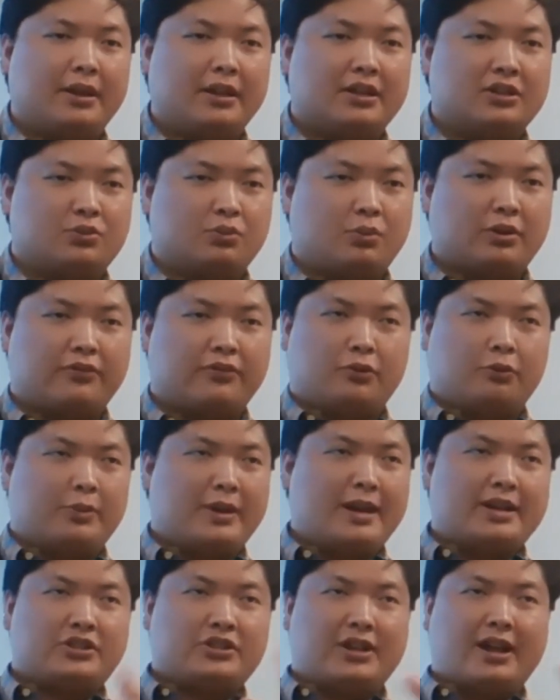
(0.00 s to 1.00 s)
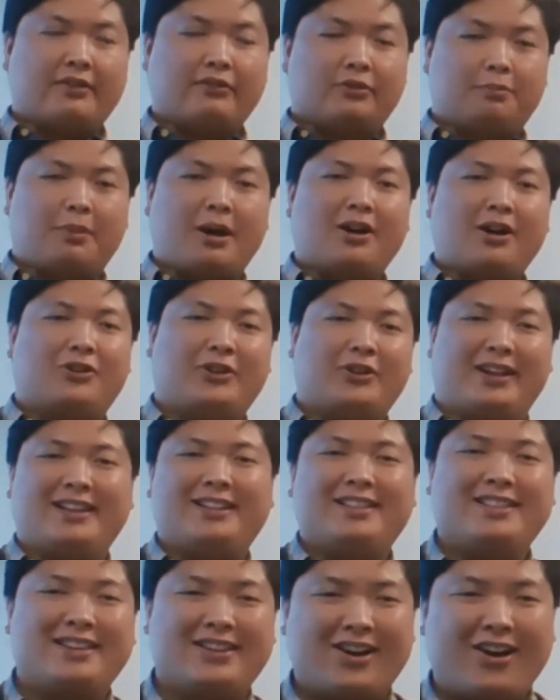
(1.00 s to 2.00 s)
It is wonderful. We actually have a bottle
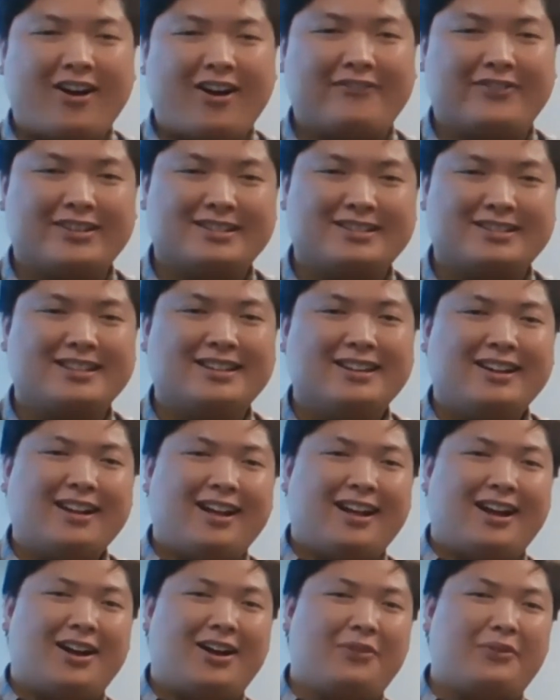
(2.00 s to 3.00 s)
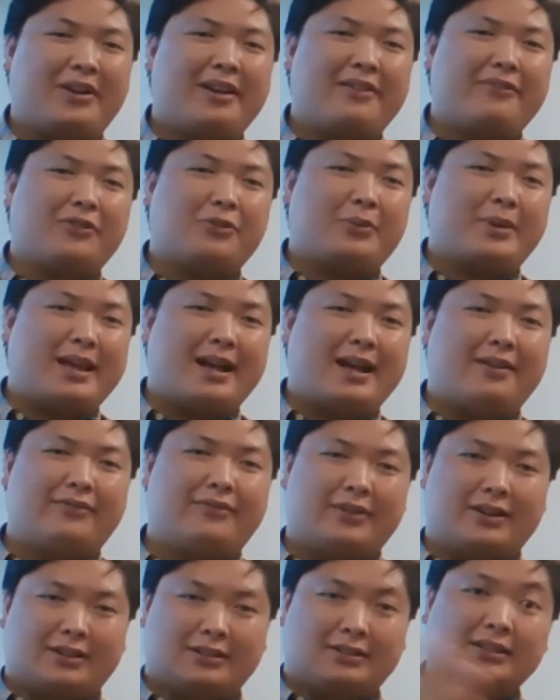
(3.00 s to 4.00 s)
in the office. Whenever we
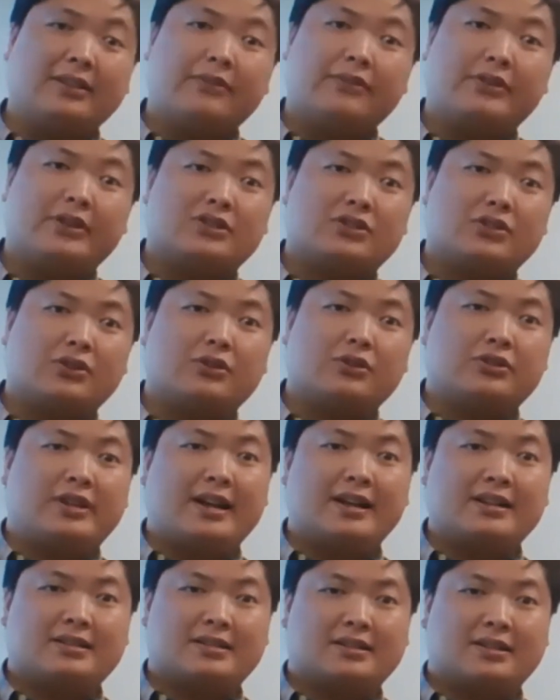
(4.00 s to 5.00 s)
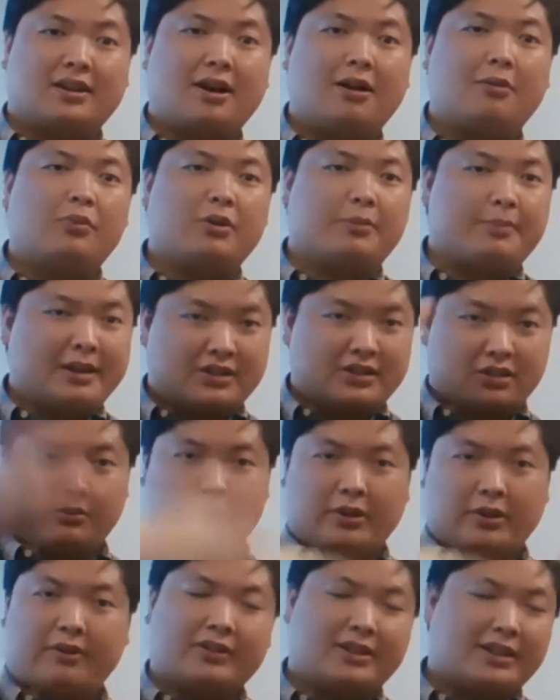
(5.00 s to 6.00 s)
have deliveries or guests come, we make
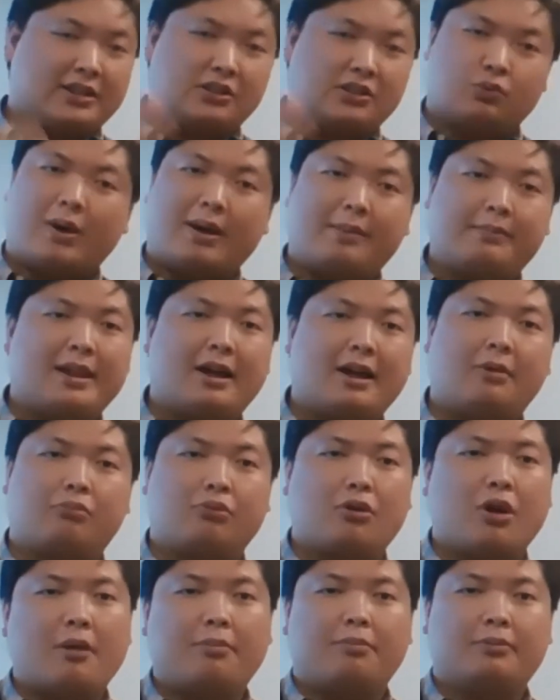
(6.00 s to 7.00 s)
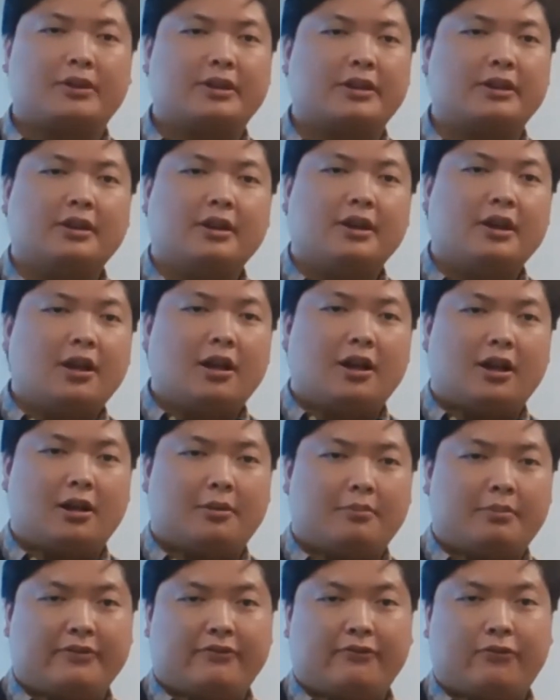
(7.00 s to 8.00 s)
sure everything is wiped down properly
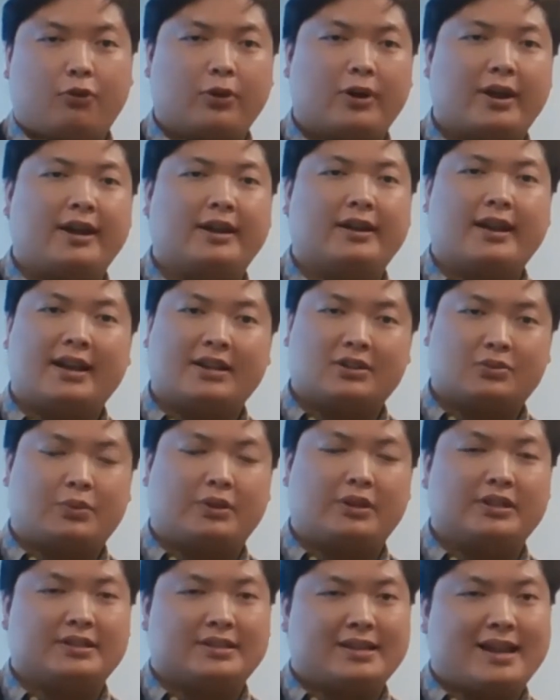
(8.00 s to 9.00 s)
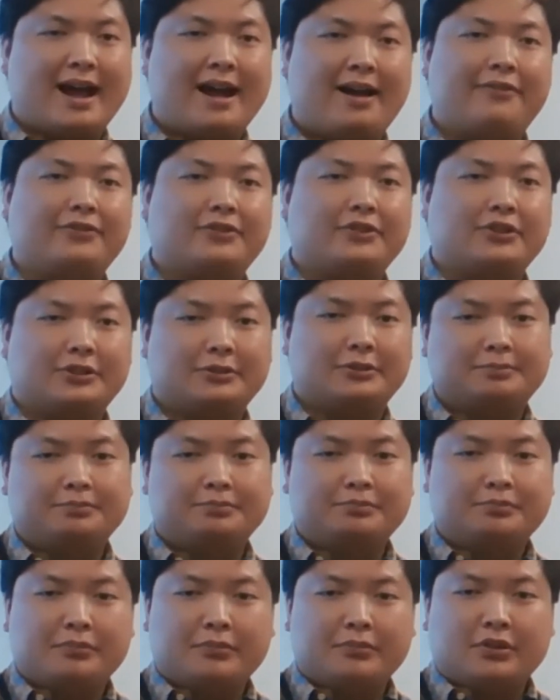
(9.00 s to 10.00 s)
beforehand as well as after.
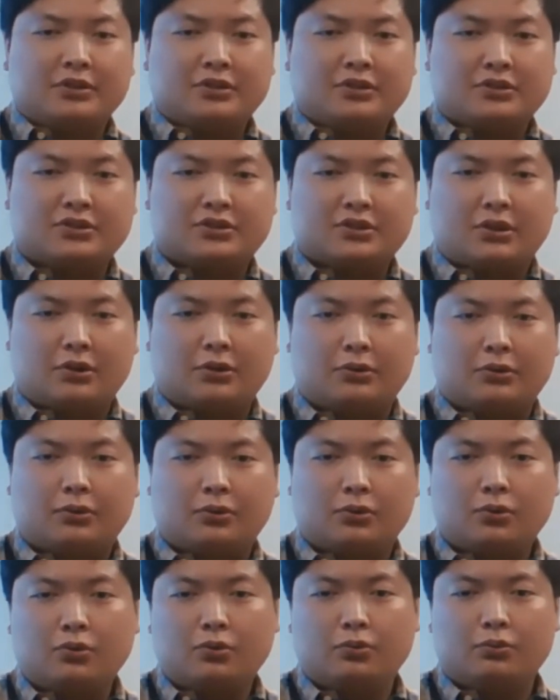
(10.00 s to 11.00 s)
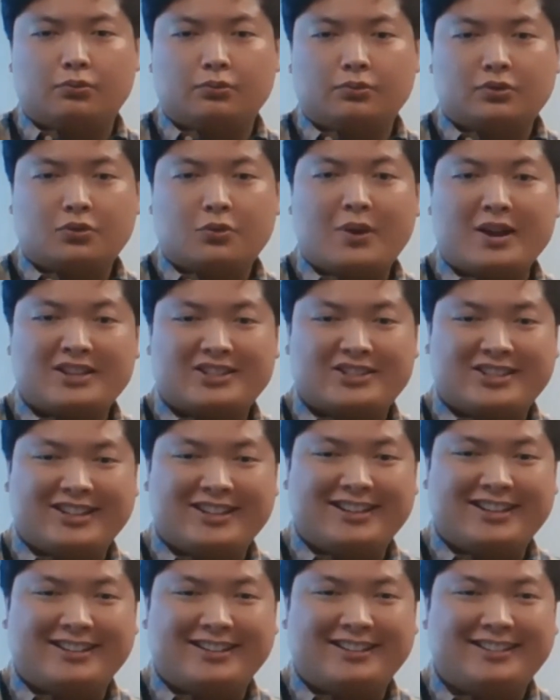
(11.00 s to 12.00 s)
So,
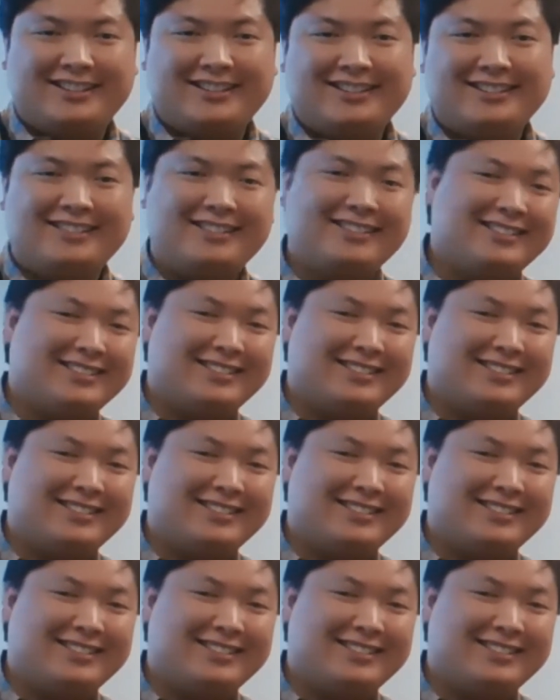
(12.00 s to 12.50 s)
question.